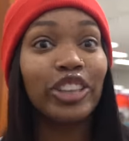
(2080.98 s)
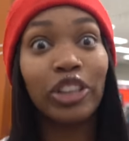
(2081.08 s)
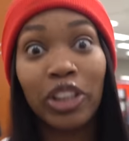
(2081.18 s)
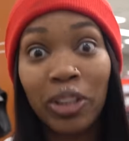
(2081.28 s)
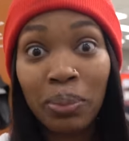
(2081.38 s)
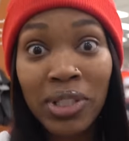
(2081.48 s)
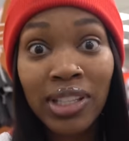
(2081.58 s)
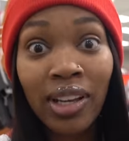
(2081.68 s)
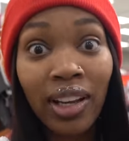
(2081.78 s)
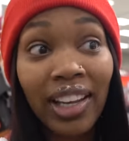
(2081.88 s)
chips,
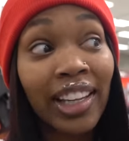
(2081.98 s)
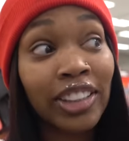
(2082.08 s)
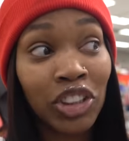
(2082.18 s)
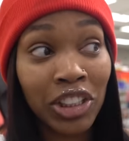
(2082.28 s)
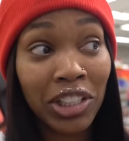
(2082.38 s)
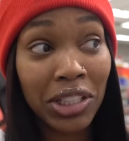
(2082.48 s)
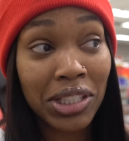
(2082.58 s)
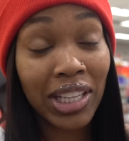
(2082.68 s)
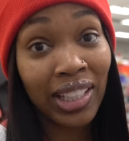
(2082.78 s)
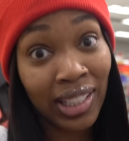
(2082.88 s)
and cheese,
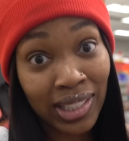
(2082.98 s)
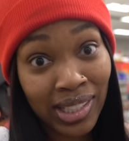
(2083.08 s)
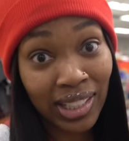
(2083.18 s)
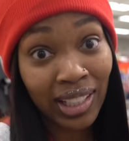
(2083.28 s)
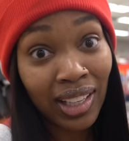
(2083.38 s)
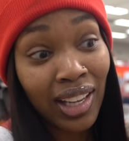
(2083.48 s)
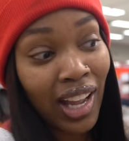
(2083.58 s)
and that's it.